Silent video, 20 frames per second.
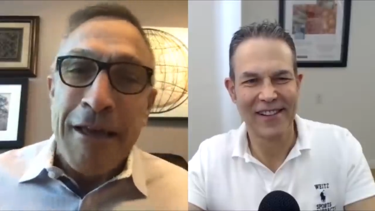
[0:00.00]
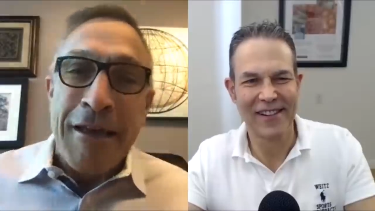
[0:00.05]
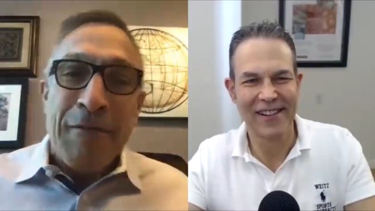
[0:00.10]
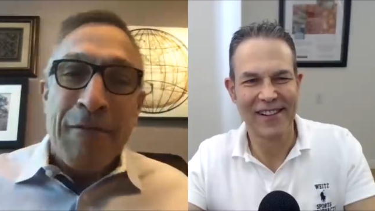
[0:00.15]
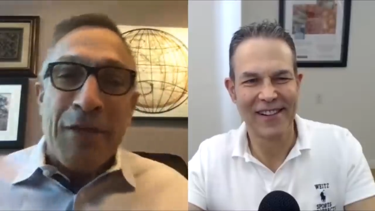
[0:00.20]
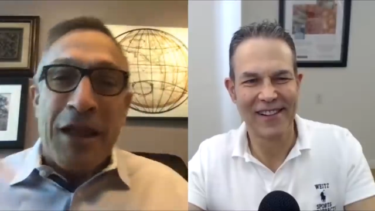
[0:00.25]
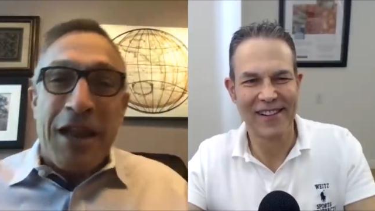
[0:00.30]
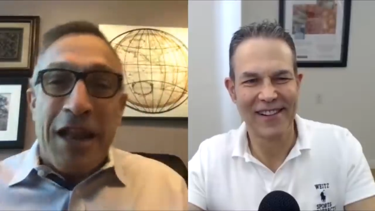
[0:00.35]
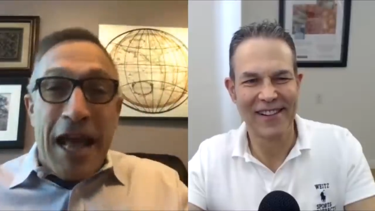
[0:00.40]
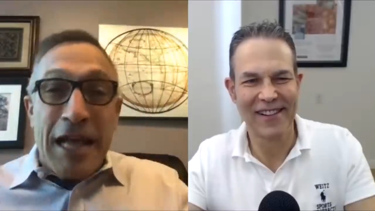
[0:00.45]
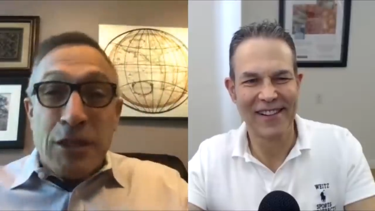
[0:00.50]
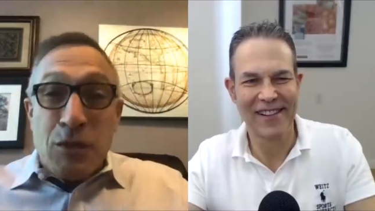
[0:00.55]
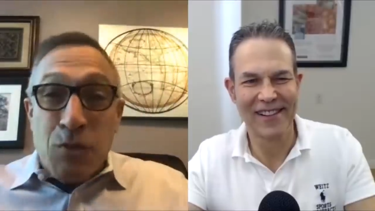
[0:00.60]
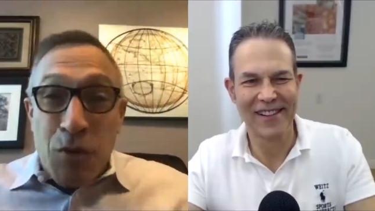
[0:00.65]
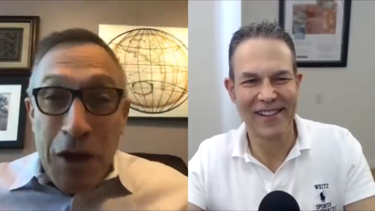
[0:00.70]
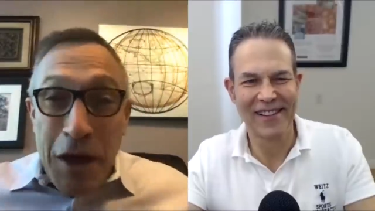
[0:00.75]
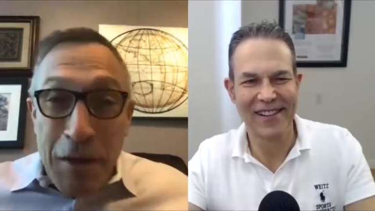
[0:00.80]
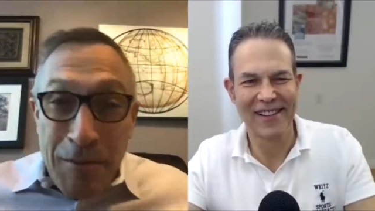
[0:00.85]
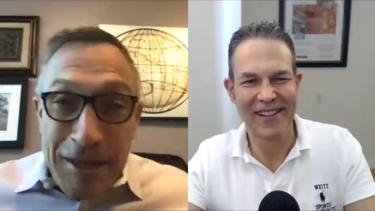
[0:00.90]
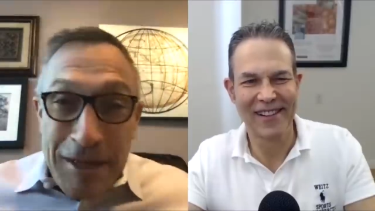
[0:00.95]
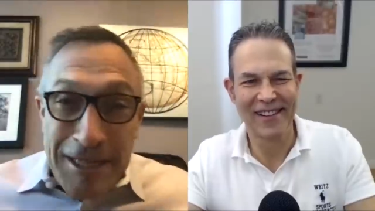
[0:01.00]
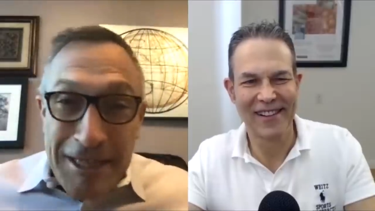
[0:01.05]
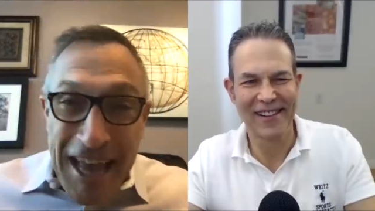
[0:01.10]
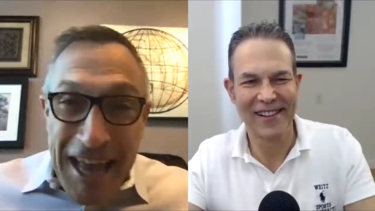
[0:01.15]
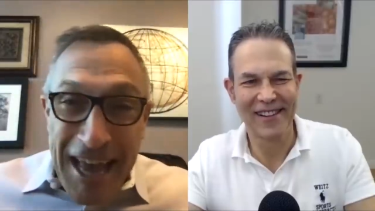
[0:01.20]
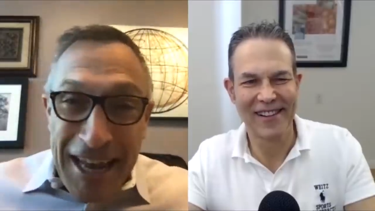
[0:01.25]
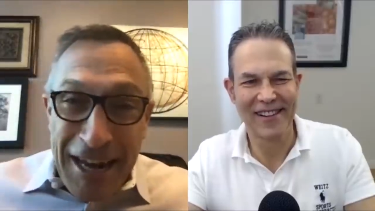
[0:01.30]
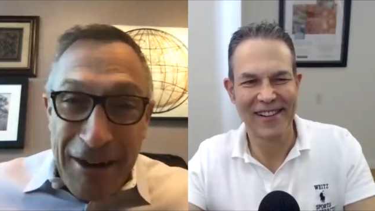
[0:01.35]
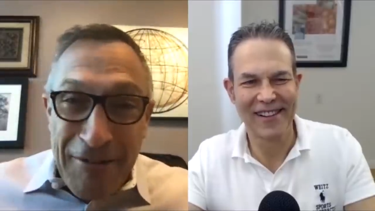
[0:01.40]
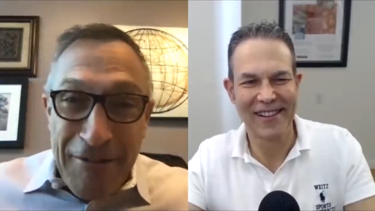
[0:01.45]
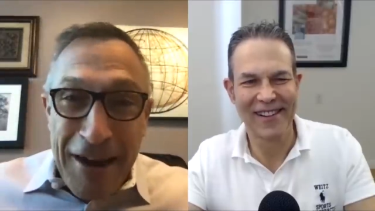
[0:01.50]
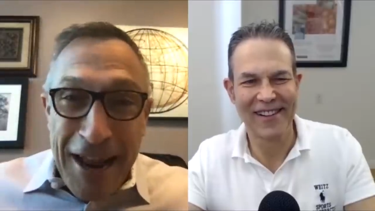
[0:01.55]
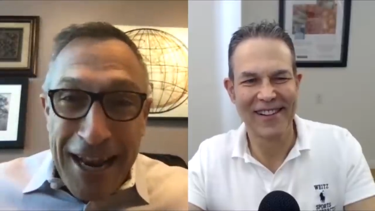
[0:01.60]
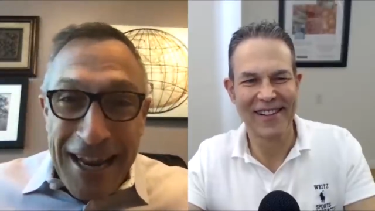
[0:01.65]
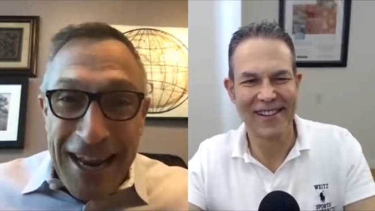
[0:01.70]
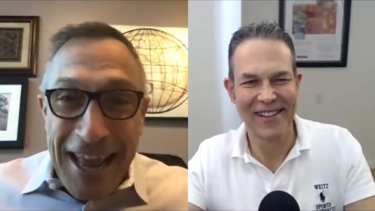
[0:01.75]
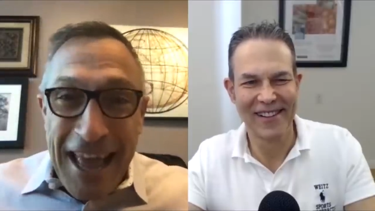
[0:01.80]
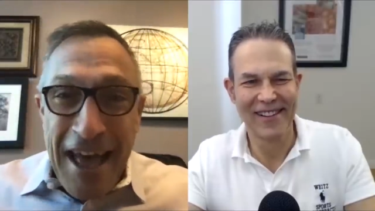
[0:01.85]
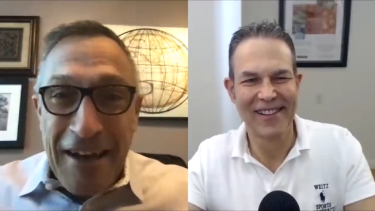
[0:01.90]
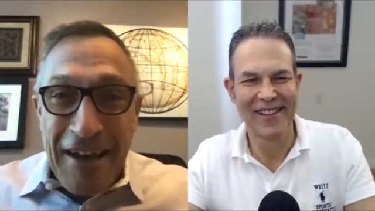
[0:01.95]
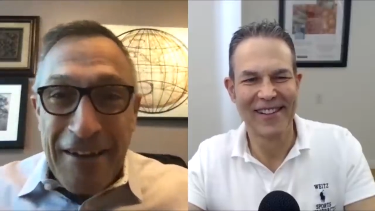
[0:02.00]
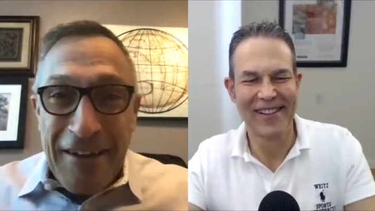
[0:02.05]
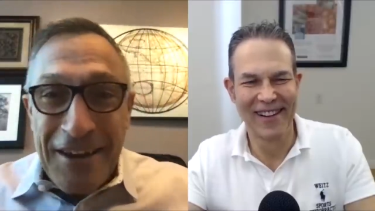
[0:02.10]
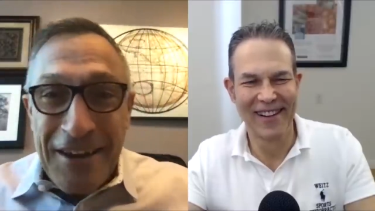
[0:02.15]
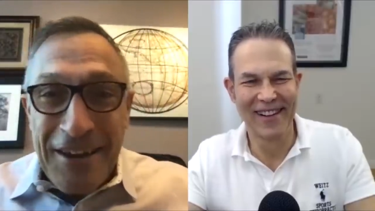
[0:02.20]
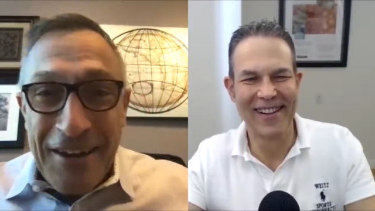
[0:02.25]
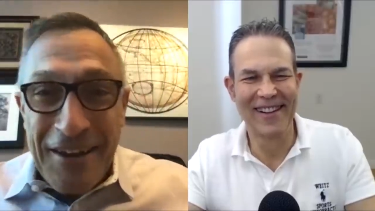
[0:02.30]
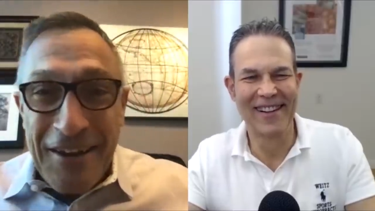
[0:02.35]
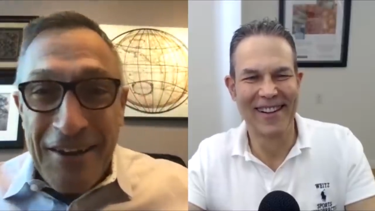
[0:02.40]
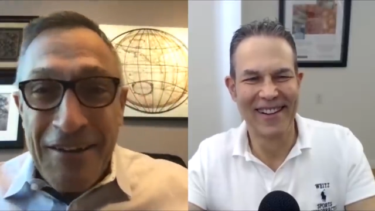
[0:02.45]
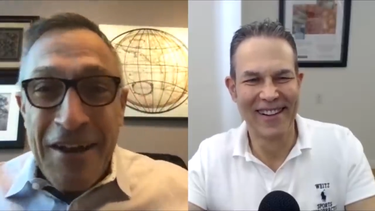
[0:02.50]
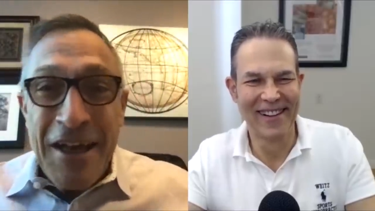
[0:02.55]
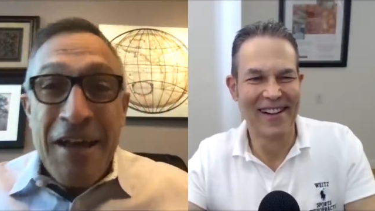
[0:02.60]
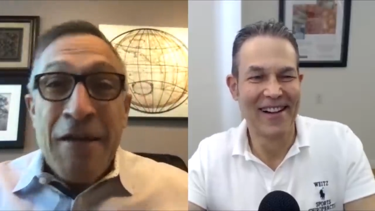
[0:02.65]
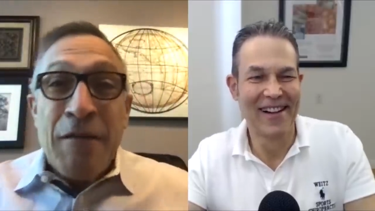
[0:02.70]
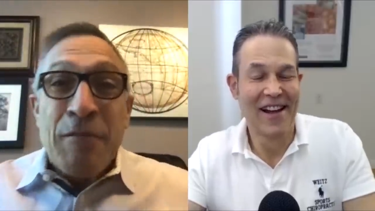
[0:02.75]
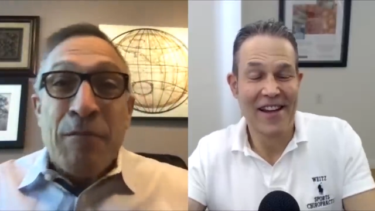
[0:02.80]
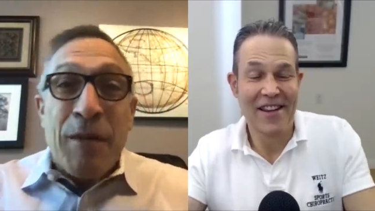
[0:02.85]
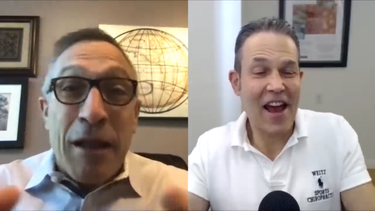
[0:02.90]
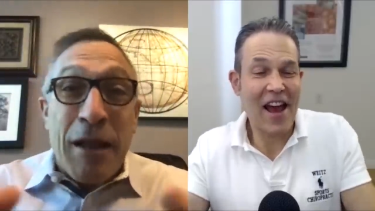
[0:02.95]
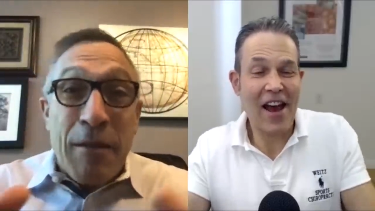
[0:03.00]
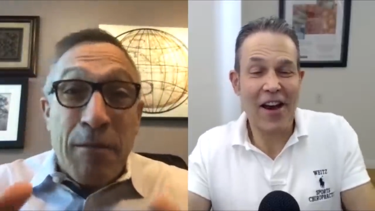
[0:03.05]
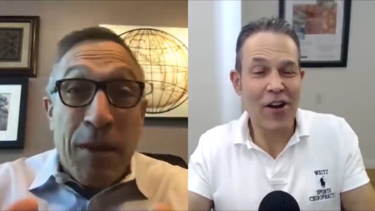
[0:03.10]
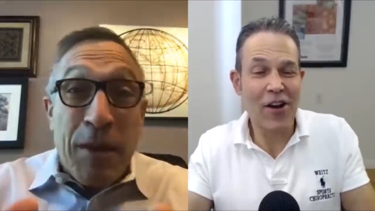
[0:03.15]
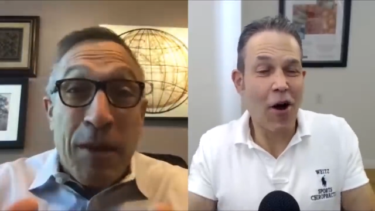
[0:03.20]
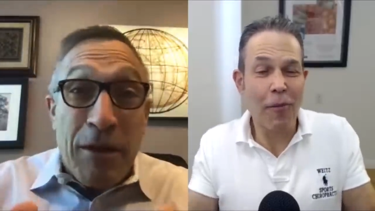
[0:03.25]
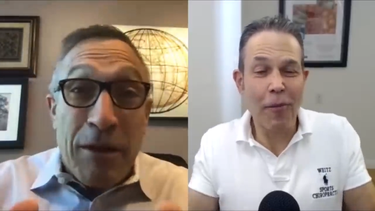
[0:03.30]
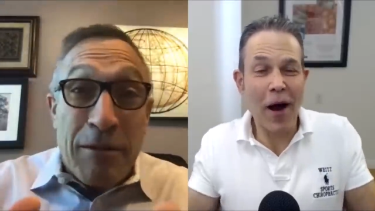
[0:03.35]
Speaker 1: And that's when I'm excited right now, you know? But I yeah, no,